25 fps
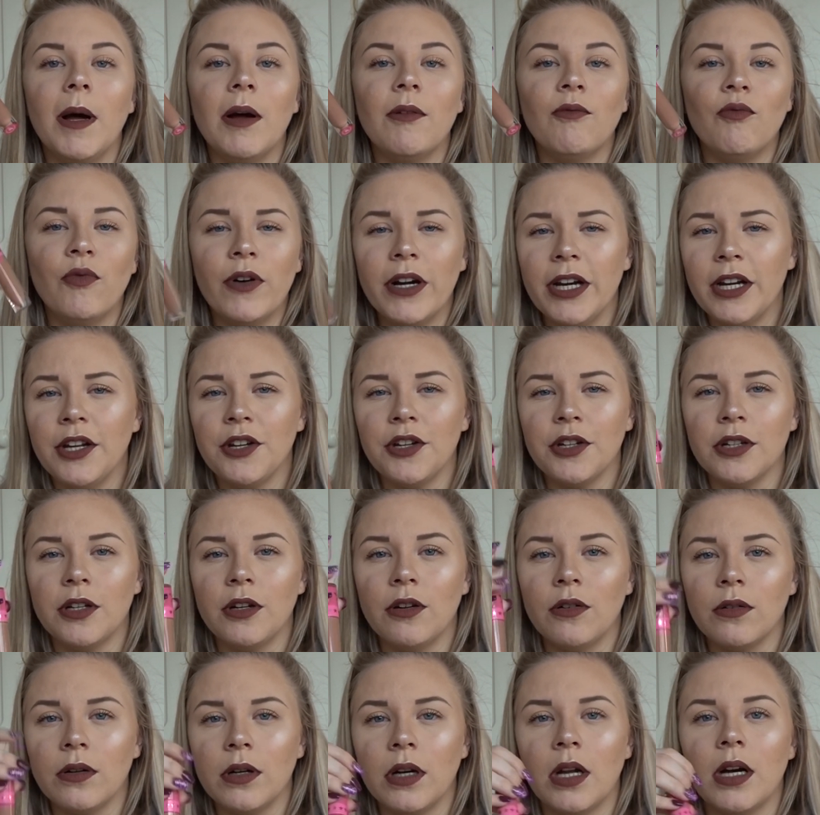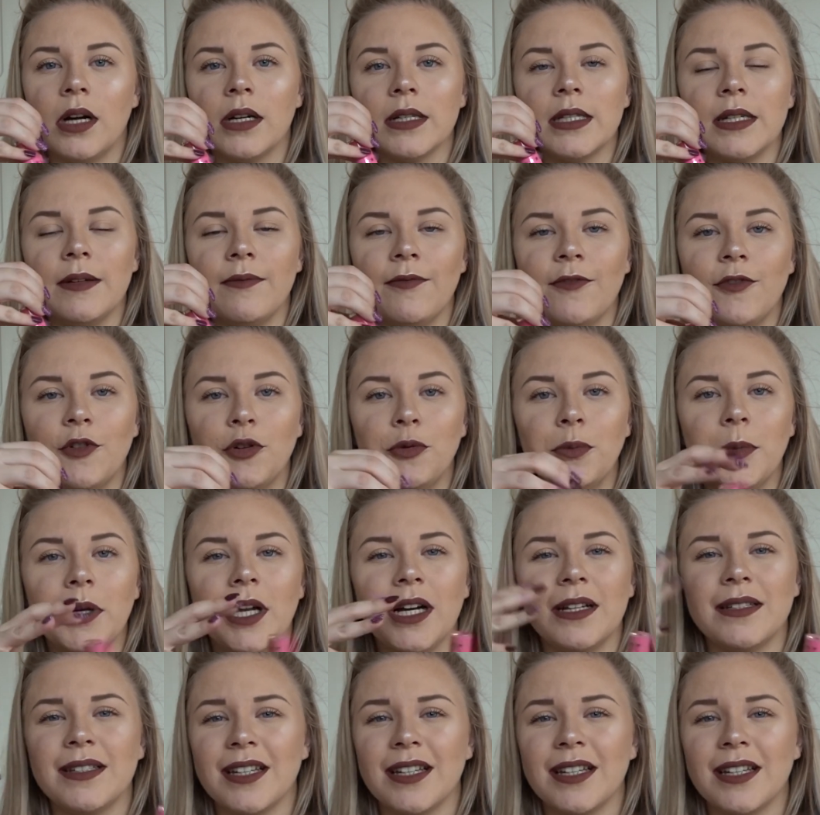Really good long lasting formula.